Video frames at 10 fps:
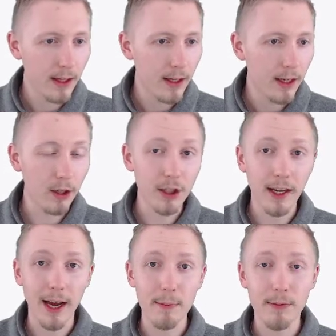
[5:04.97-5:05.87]
Looks
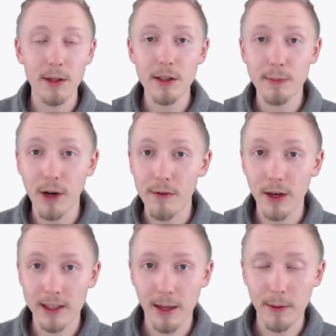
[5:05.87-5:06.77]
like our user
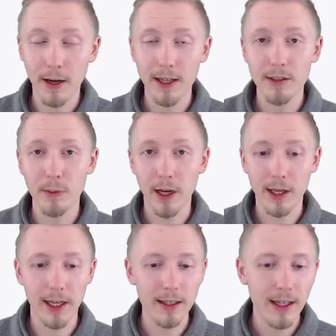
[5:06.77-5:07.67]
profiles API is
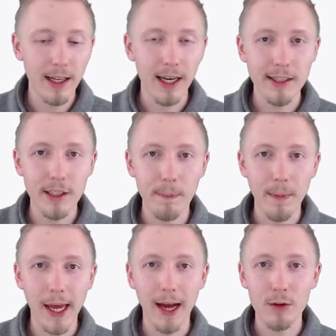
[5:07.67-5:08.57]
working. Let's
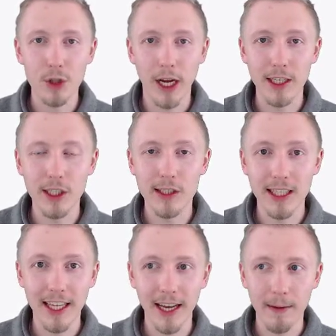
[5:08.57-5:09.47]
commit our changes to
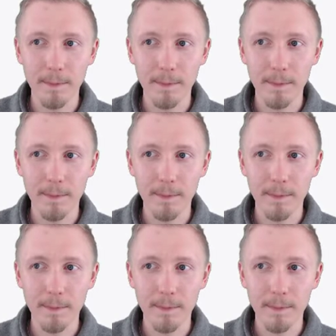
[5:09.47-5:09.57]
Git.